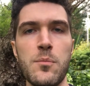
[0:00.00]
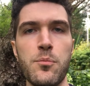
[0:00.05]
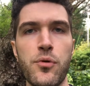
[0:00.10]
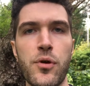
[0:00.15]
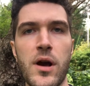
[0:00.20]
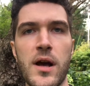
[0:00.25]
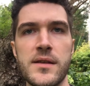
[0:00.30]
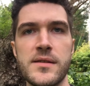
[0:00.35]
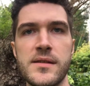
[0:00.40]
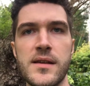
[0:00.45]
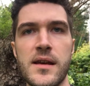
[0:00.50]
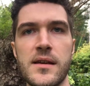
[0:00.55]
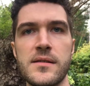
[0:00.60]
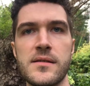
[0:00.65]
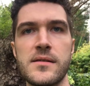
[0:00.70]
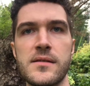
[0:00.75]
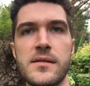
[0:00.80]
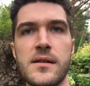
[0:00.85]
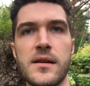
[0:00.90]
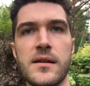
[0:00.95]

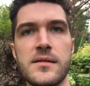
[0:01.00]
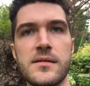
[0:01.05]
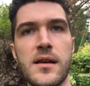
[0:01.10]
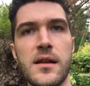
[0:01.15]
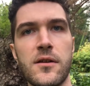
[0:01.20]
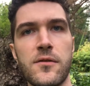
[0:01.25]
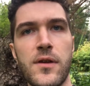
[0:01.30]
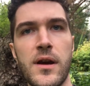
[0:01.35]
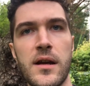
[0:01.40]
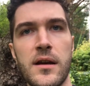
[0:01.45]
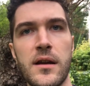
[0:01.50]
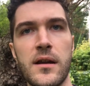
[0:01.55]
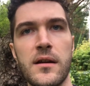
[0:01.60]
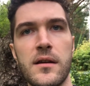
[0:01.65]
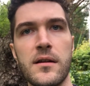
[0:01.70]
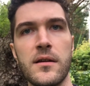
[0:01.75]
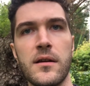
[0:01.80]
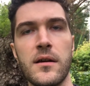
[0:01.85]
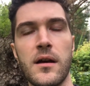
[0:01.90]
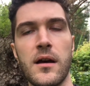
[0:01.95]
process accelerated
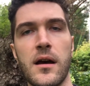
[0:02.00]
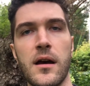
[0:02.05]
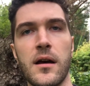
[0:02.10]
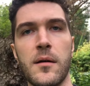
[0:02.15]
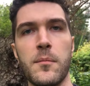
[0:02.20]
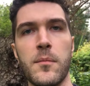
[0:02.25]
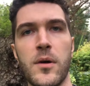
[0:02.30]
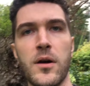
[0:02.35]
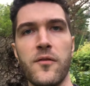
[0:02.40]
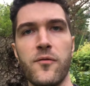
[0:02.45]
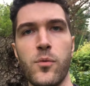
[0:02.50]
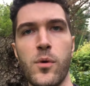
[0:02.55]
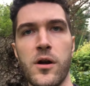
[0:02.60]
of